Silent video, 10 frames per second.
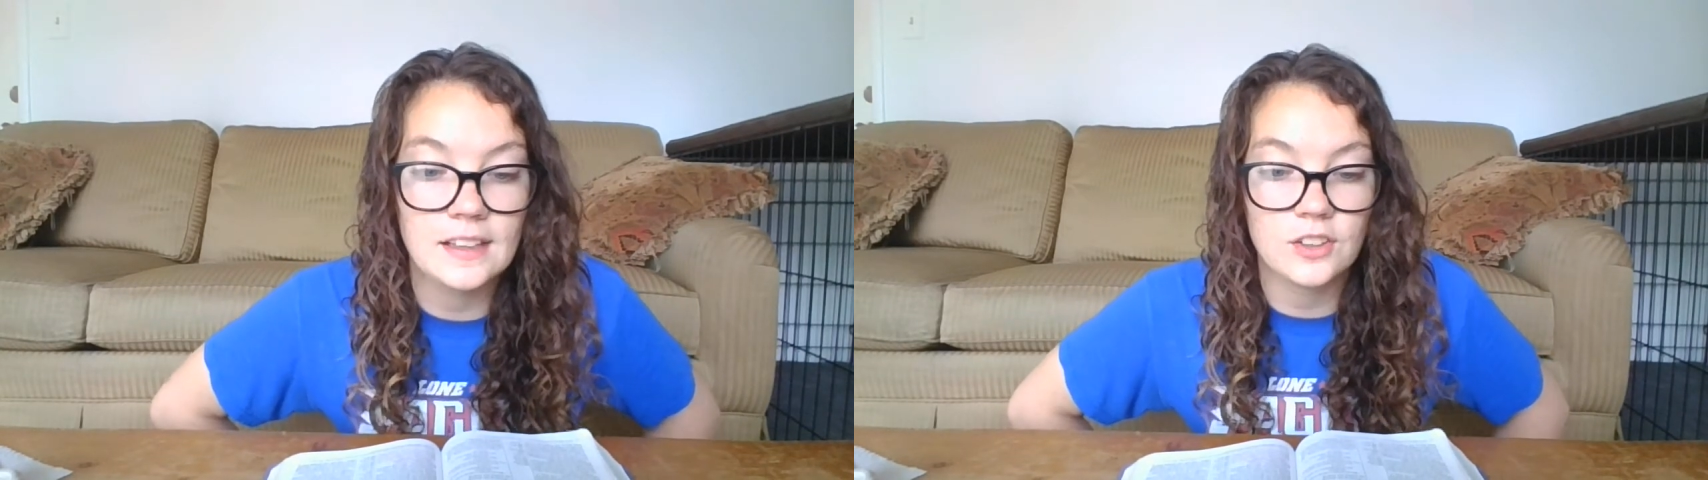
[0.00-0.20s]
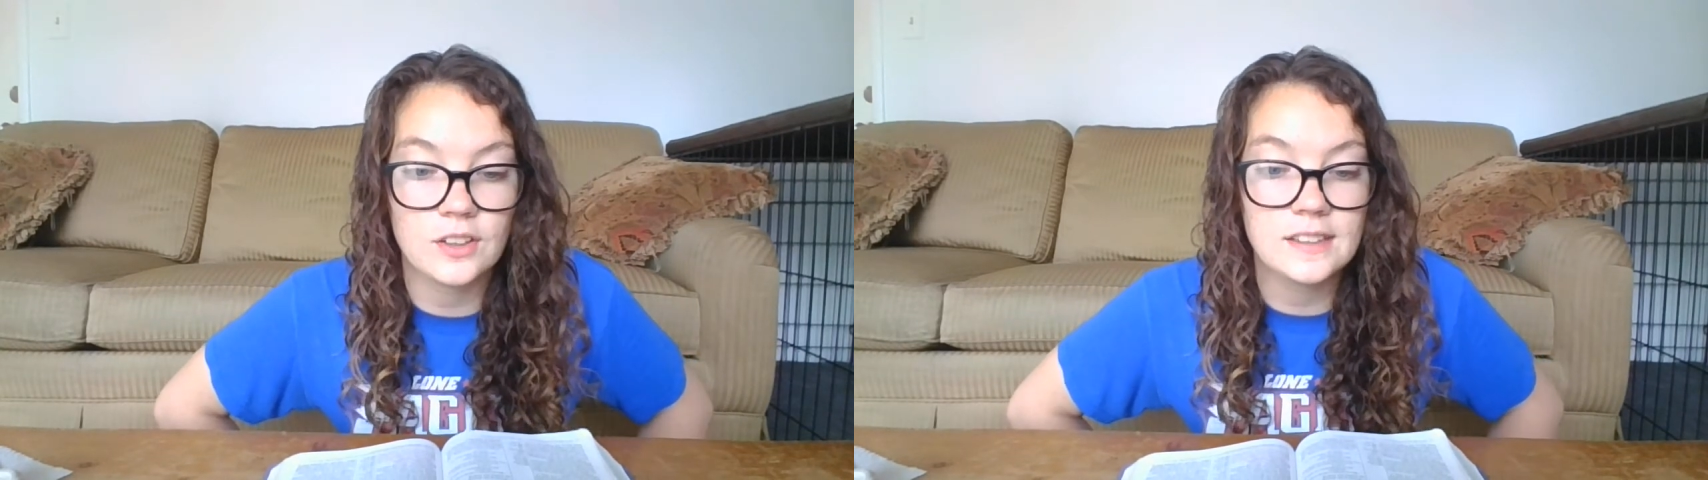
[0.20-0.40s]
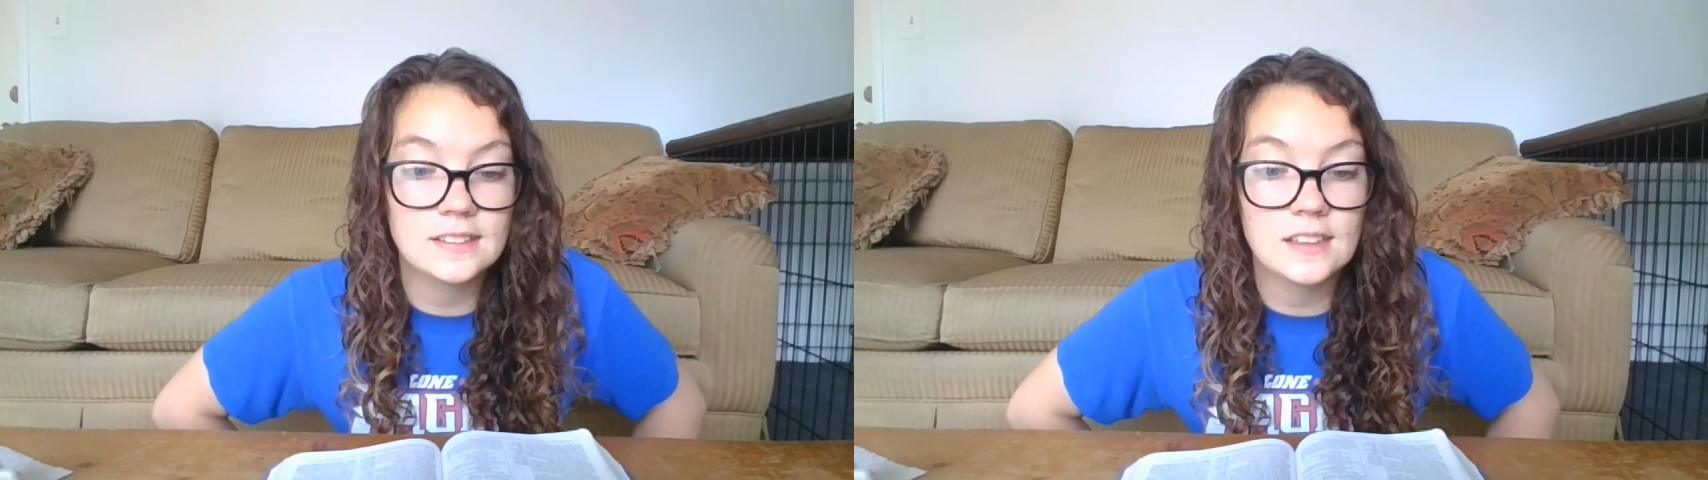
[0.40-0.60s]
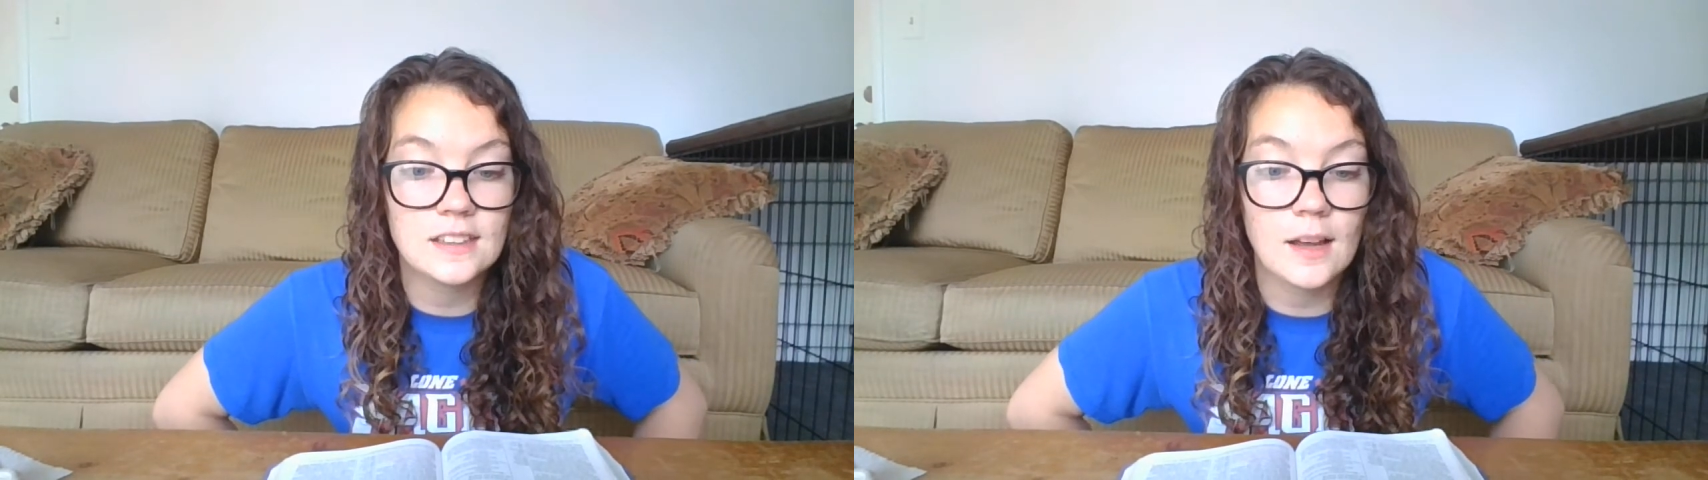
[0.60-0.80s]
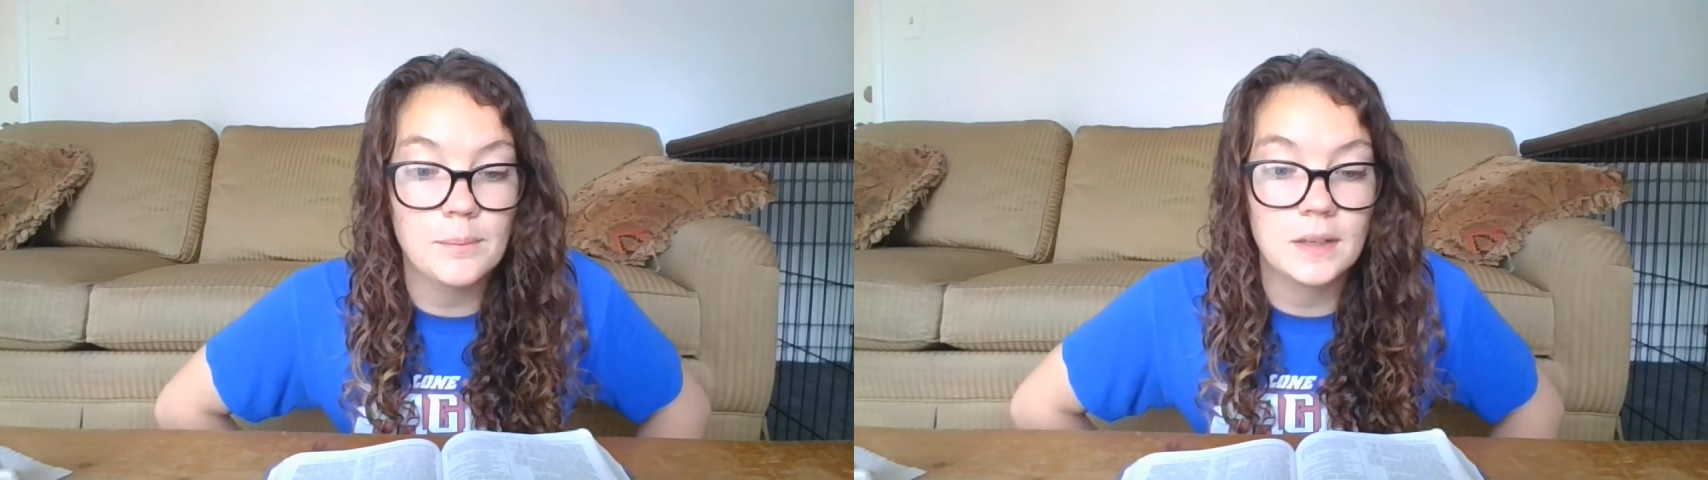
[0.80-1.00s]
increased in
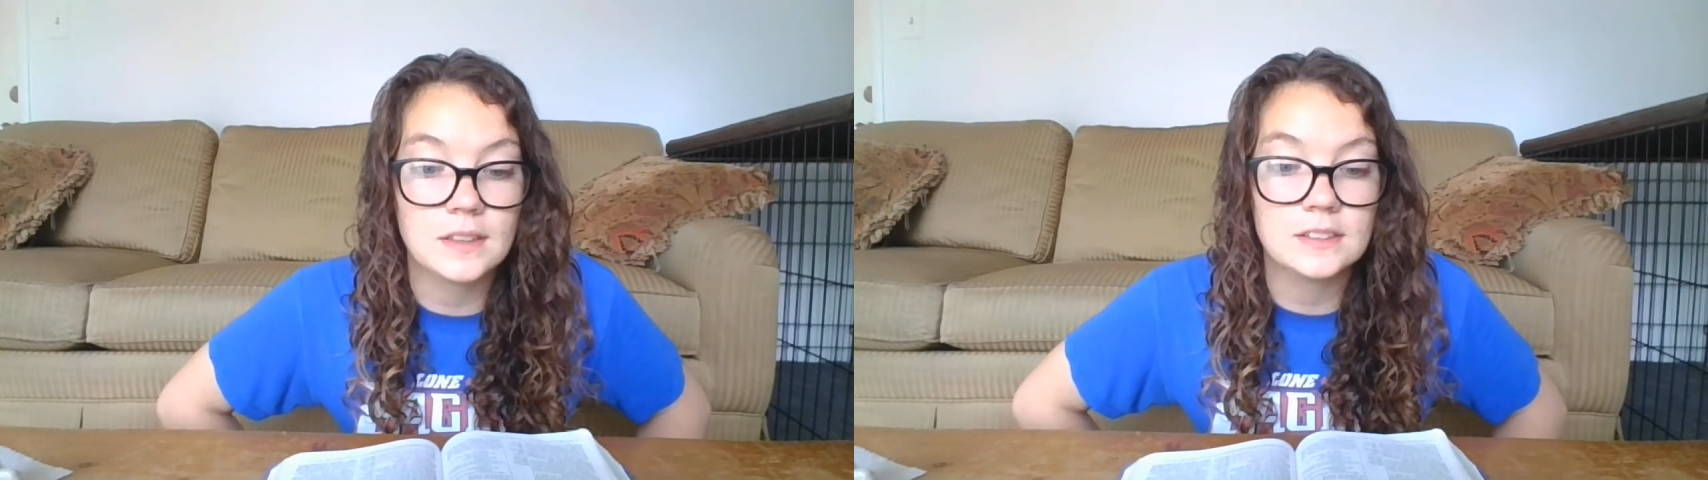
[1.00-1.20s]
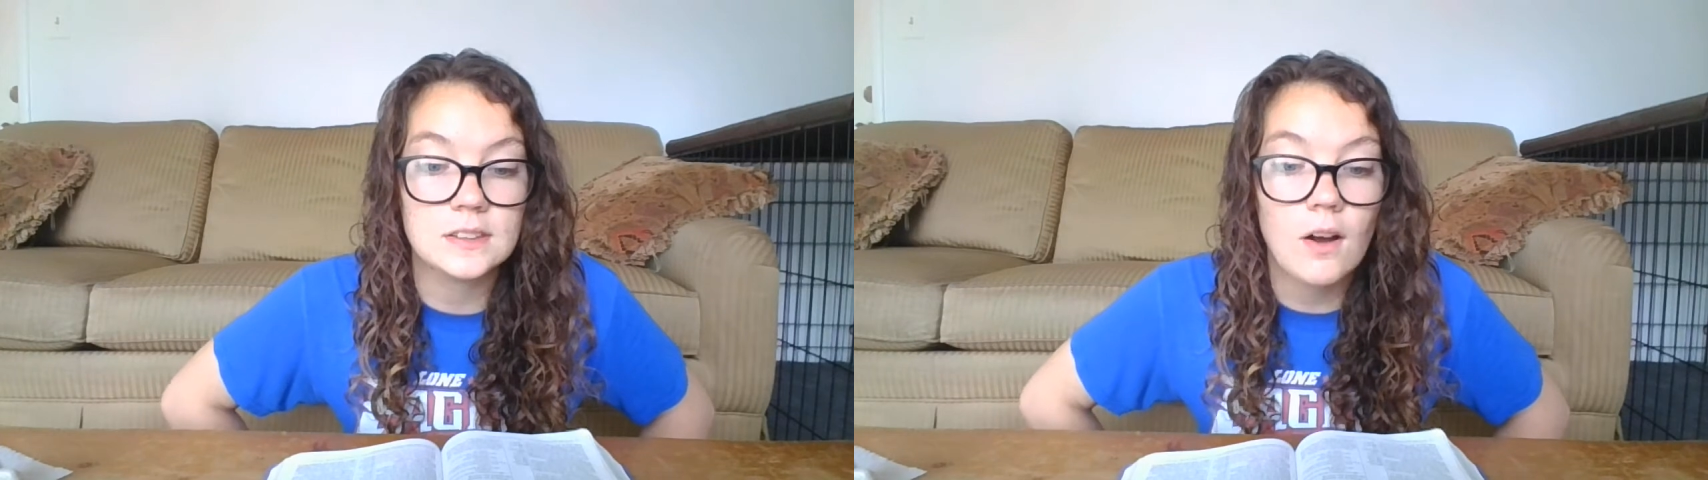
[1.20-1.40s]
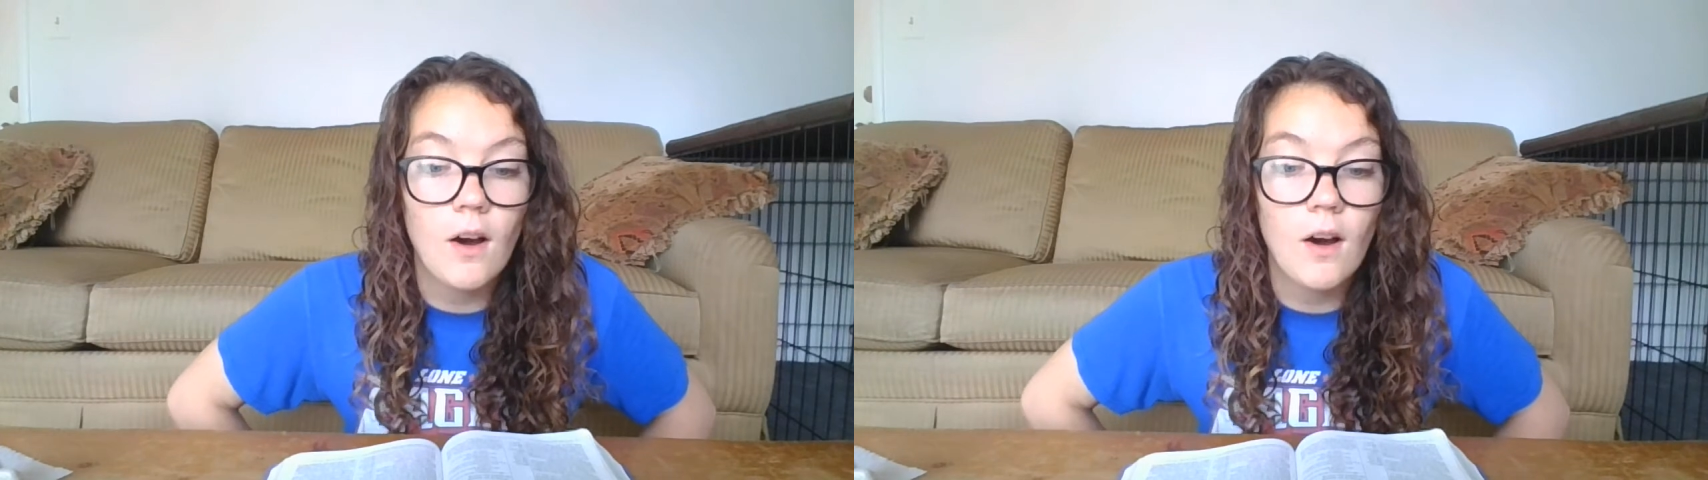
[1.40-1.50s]
numbers,